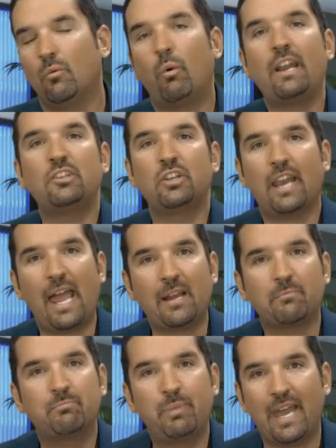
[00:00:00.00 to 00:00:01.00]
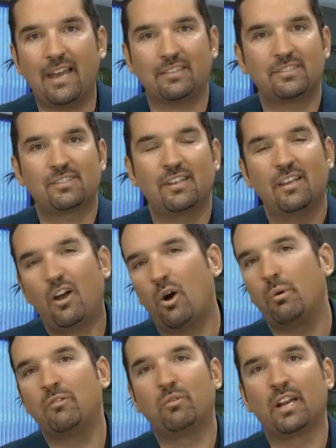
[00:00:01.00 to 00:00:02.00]
What did you like best?
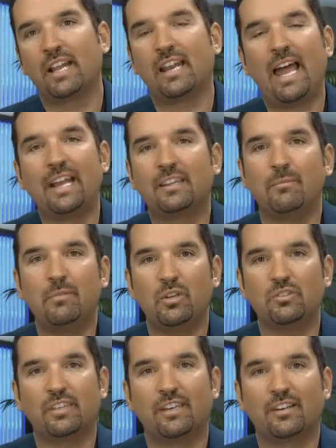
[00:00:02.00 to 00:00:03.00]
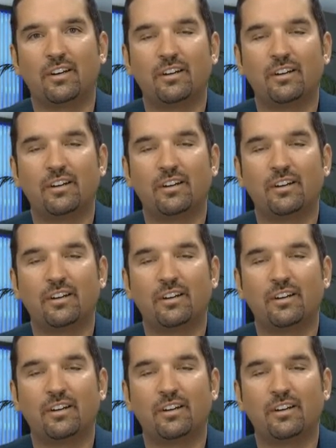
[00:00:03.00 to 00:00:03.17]
Oh, we really liked the music.